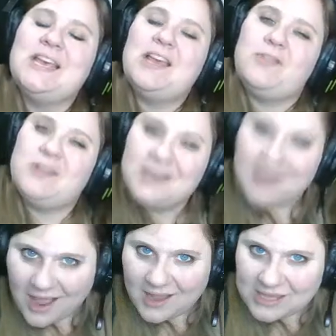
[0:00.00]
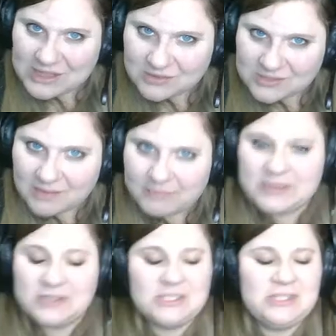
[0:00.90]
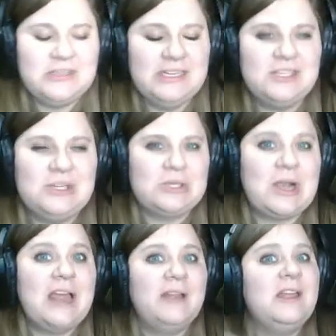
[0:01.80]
If you did not get those numbers, you need to try